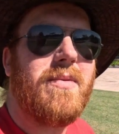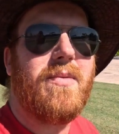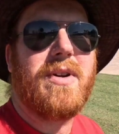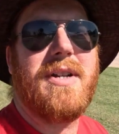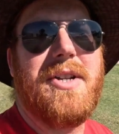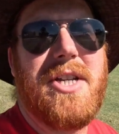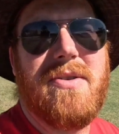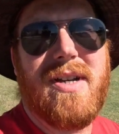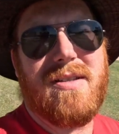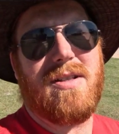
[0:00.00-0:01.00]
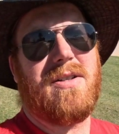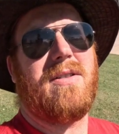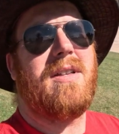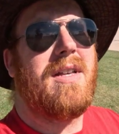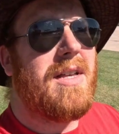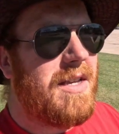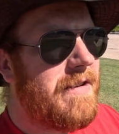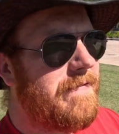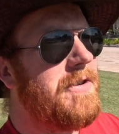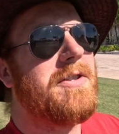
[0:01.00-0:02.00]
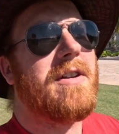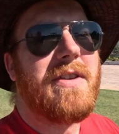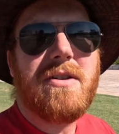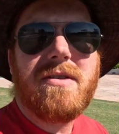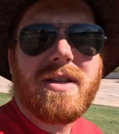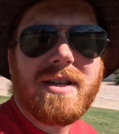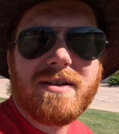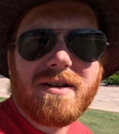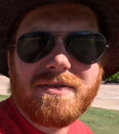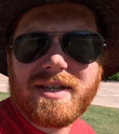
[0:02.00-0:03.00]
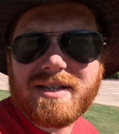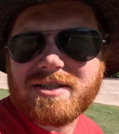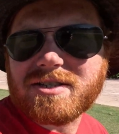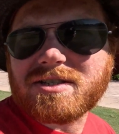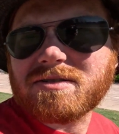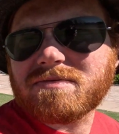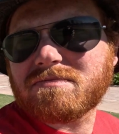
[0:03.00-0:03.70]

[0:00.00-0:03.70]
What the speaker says: We're going to do a little food review here on this